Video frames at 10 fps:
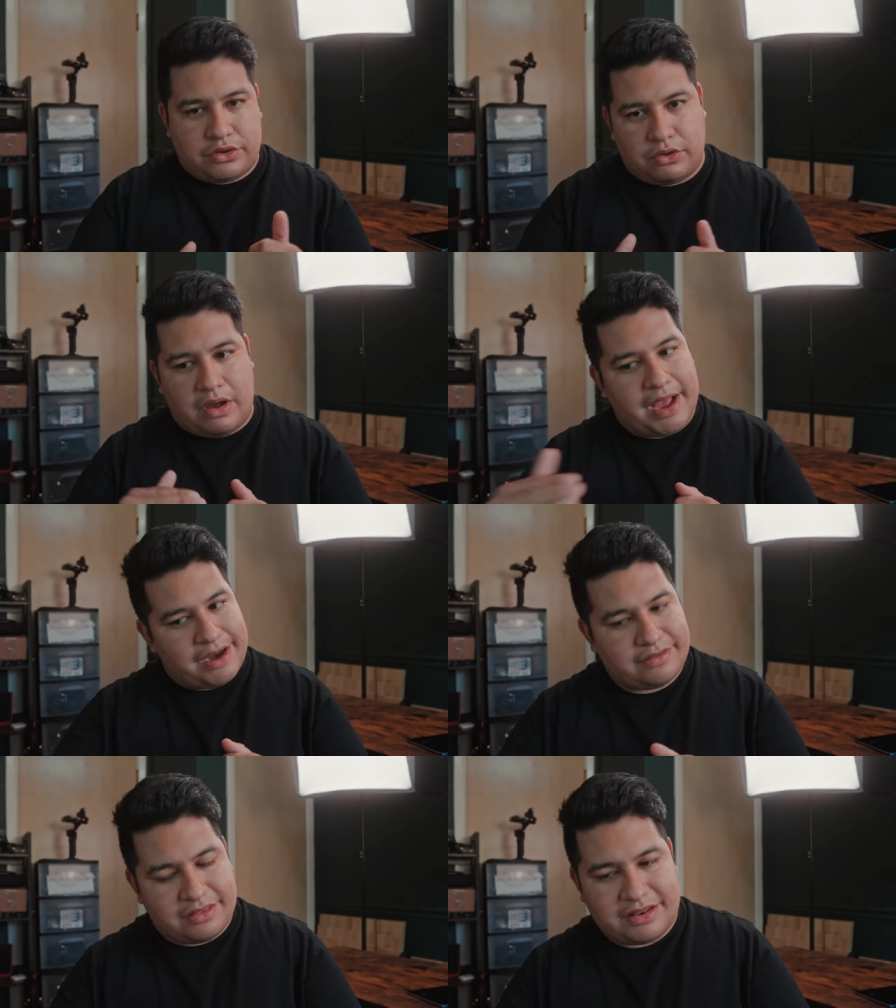go
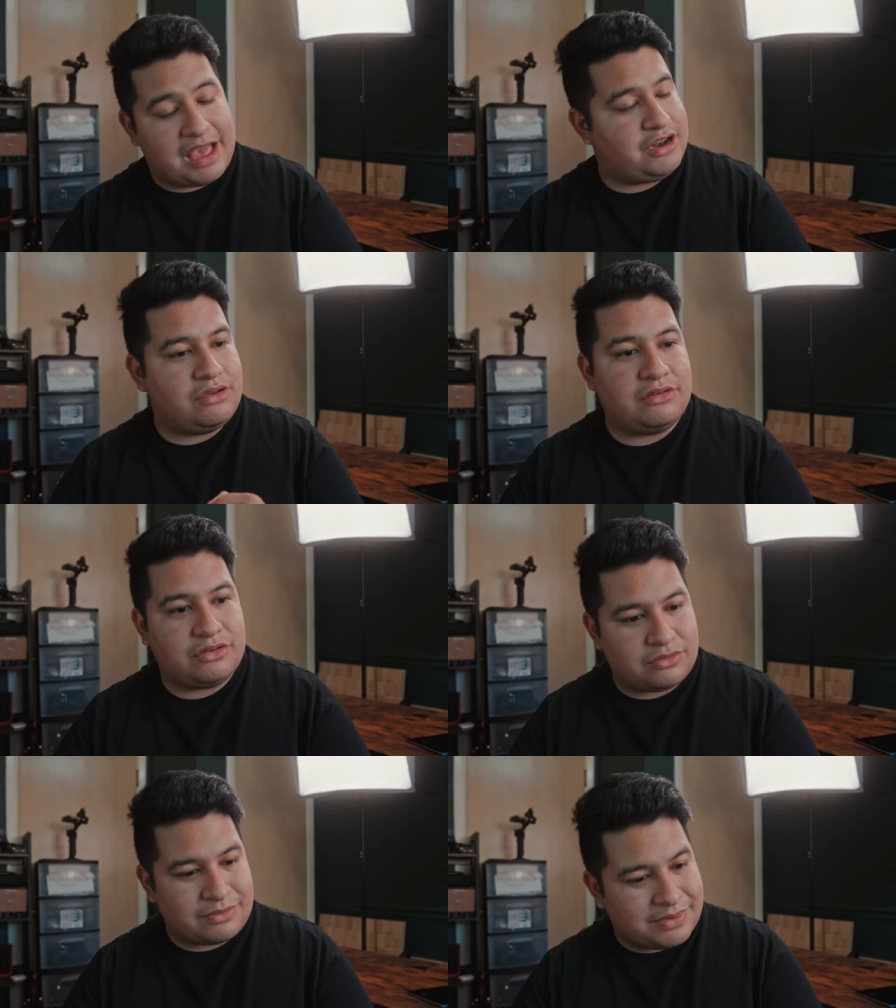higher than that, you
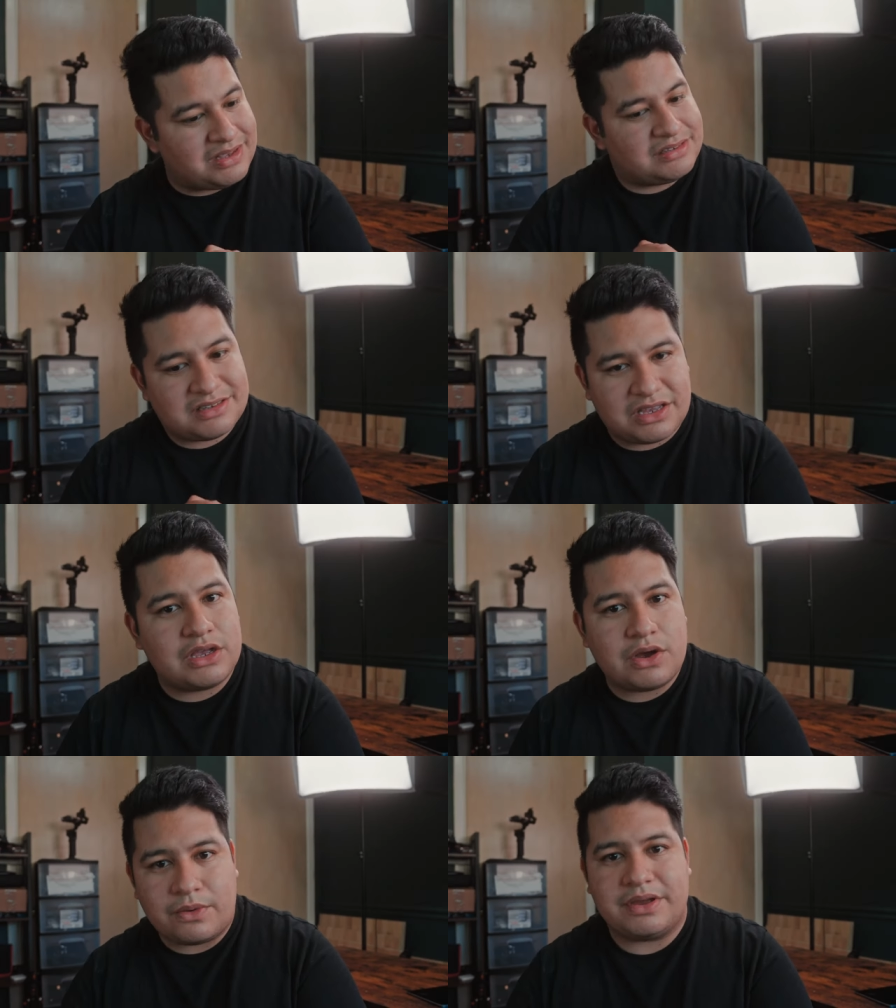risk
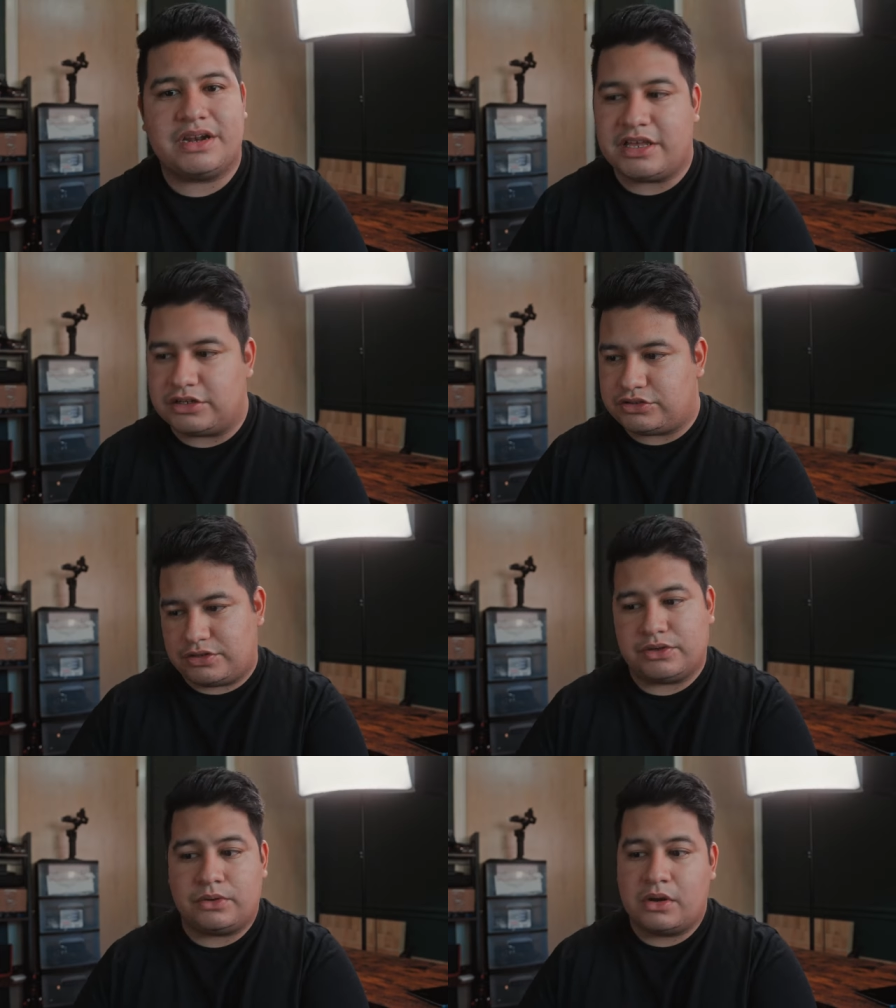going
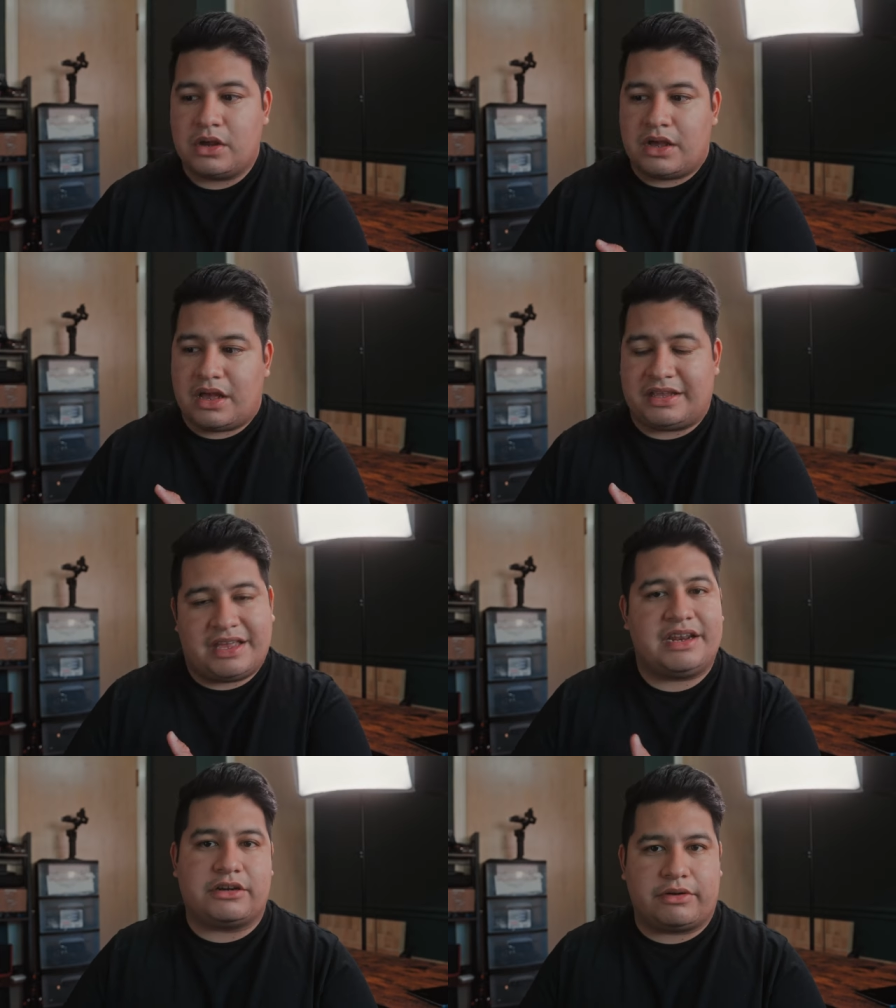into uh,
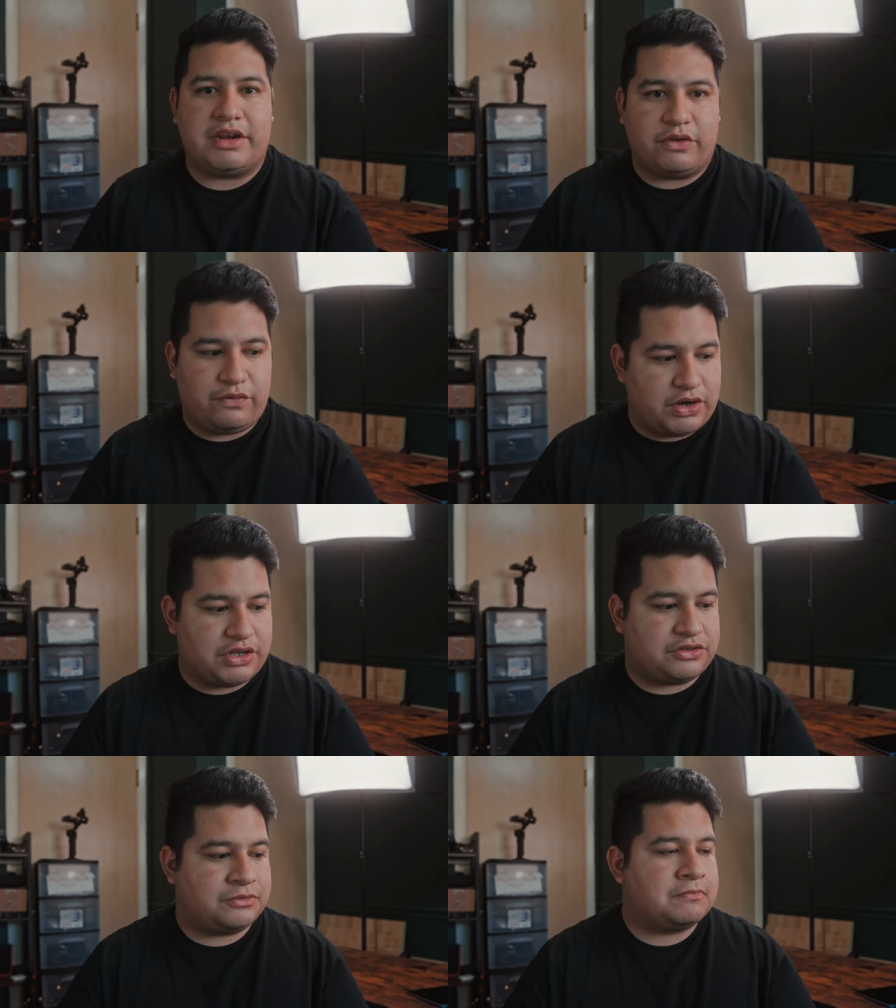getting grain in
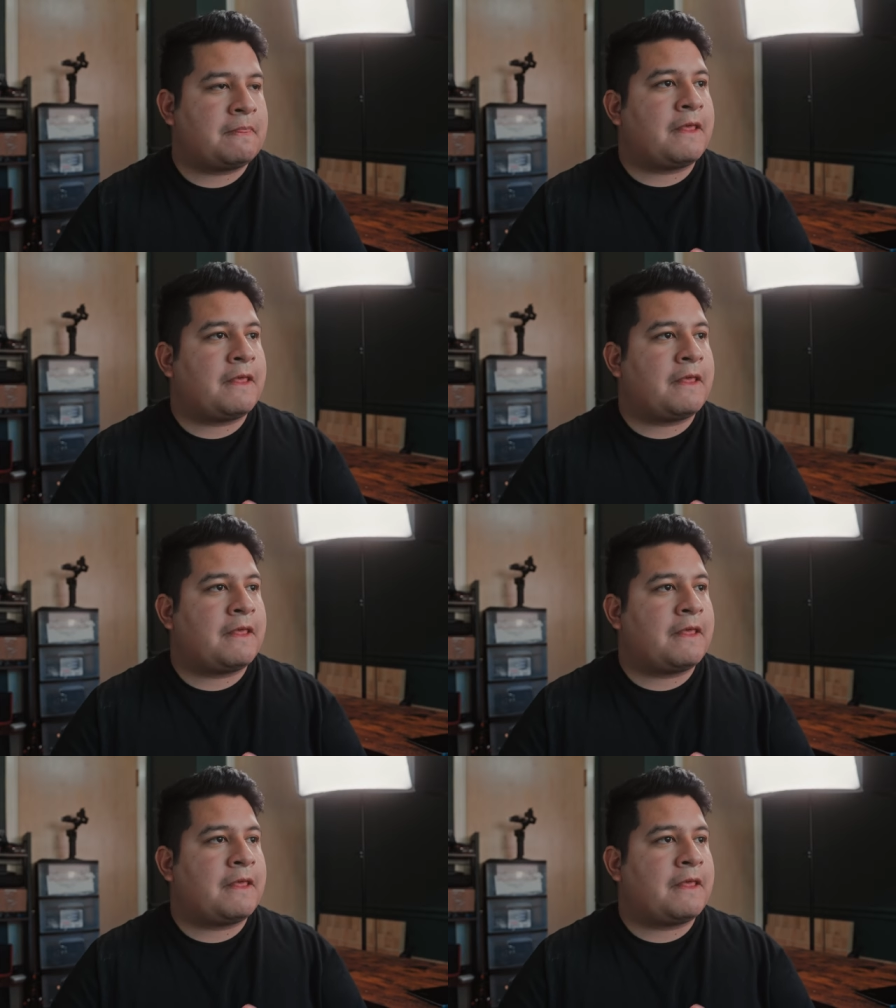footage.